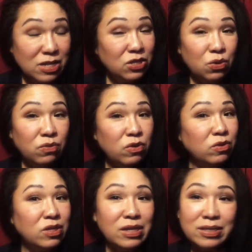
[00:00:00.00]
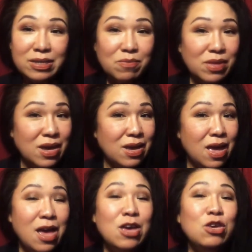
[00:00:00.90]
So if you see something,
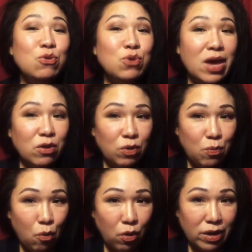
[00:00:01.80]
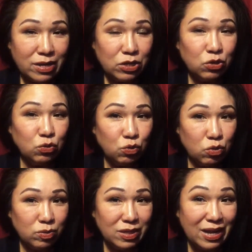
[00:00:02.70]
you can report it to
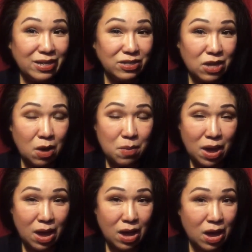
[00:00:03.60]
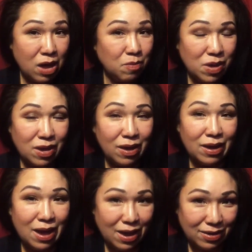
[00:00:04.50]
groups like Stop AAPI
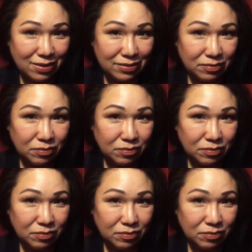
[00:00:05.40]
Hate.